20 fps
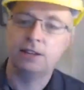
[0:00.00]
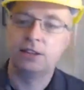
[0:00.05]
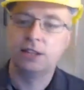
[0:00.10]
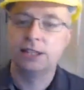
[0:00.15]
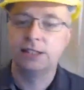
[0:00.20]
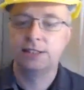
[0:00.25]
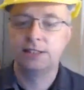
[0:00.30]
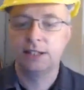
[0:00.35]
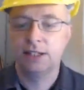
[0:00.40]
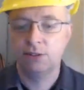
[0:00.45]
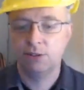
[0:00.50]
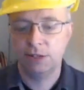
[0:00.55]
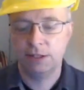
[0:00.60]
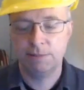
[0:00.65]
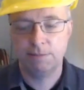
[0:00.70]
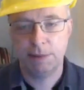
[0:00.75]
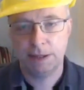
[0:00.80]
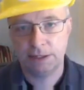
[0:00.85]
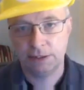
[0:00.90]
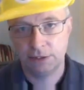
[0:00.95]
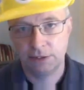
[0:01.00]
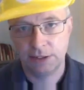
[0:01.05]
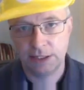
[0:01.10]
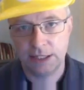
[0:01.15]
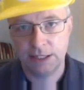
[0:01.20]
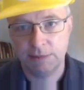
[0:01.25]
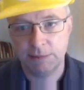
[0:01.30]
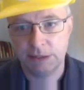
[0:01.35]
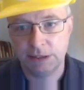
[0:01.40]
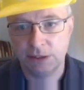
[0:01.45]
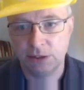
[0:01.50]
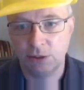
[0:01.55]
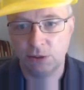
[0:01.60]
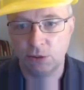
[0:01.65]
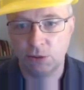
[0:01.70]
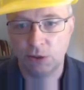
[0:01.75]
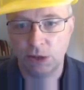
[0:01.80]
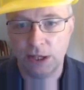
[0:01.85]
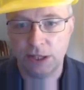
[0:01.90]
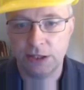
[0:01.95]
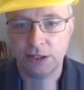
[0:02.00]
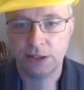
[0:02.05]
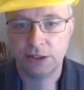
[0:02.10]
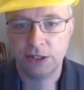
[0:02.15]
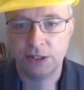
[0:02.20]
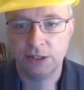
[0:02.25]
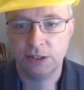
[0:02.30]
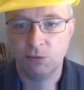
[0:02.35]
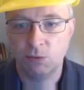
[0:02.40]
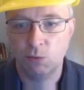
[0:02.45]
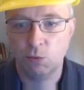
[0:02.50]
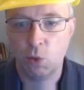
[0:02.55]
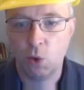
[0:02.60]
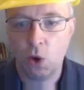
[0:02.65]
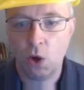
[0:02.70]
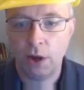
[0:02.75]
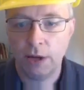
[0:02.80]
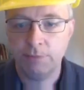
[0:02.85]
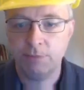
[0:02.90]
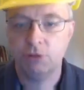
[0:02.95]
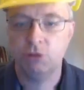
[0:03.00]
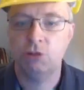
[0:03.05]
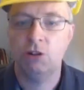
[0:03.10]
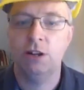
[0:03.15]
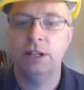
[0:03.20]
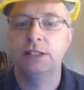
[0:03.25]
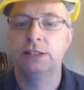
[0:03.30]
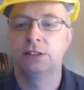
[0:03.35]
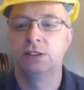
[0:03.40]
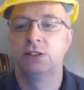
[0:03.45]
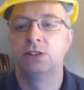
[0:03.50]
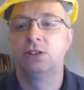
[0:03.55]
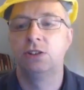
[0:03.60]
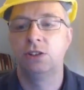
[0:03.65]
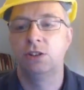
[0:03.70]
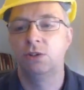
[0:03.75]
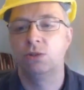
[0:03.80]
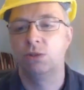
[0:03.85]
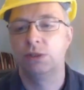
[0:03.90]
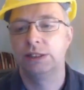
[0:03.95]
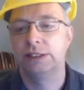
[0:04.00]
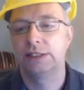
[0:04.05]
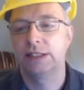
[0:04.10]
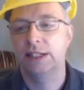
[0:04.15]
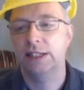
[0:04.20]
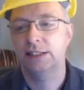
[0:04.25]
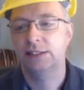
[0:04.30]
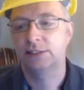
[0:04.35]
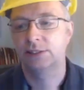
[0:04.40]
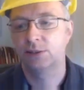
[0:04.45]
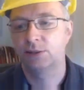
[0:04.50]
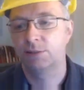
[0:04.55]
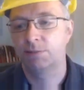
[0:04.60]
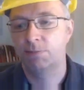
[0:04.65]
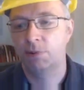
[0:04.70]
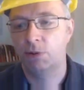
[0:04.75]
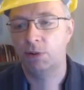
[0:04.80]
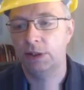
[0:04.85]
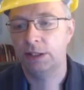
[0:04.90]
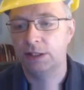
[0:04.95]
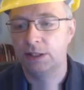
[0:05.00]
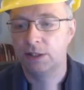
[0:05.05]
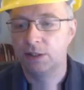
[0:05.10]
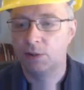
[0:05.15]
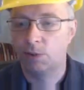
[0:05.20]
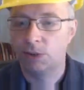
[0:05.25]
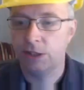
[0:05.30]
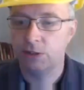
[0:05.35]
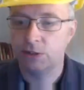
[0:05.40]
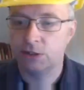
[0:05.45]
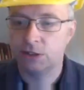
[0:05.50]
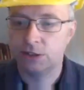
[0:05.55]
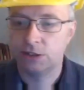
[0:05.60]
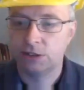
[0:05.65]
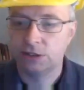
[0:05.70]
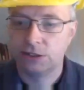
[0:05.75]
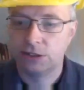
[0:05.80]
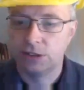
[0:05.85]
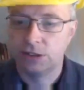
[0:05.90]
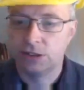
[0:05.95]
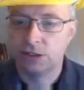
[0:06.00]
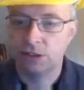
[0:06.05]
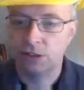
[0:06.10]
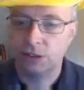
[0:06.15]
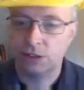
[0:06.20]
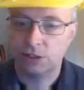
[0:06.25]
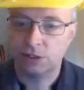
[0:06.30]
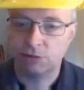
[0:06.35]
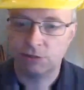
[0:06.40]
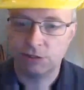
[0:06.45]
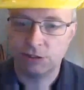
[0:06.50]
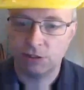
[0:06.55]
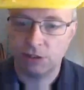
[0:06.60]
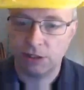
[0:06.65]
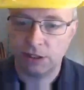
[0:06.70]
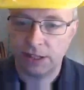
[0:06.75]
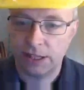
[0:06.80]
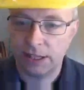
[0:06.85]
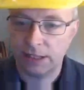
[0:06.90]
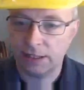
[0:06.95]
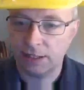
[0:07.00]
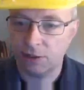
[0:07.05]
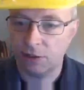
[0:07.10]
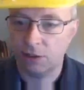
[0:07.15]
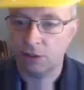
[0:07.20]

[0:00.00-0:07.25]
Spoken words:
There's no impact on the game at all, other than what I'm trying to do is get us to a point where you can look at a screenshot like that and